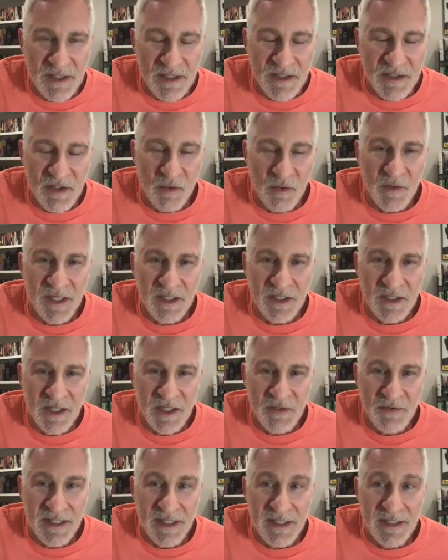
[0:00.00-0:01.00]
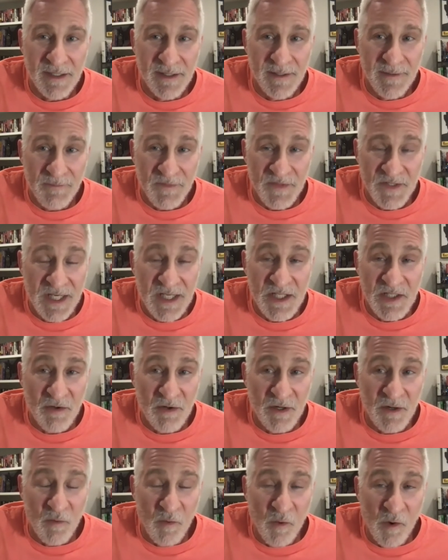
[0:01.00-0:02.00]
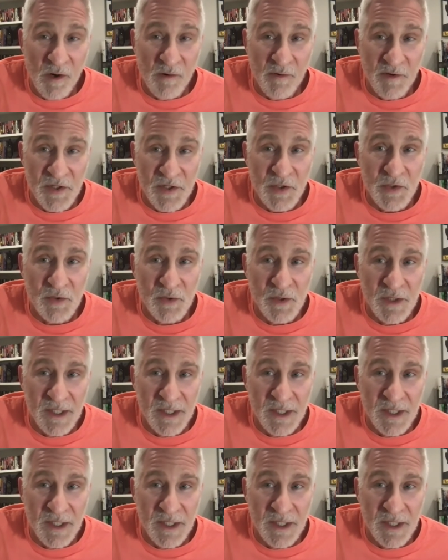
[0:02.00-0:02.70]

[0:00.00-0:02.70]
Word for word: And so when a country says they're at war with you,